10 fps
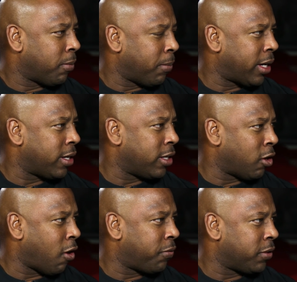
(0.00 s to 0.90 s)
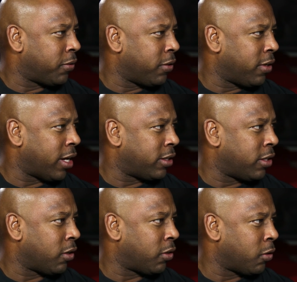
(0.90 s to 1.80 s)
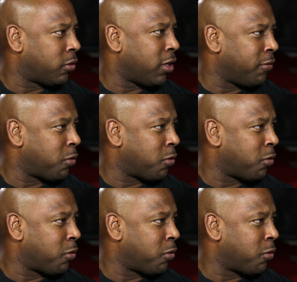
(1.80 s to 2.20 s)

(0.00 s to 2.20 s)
making the offense feel like there are 13,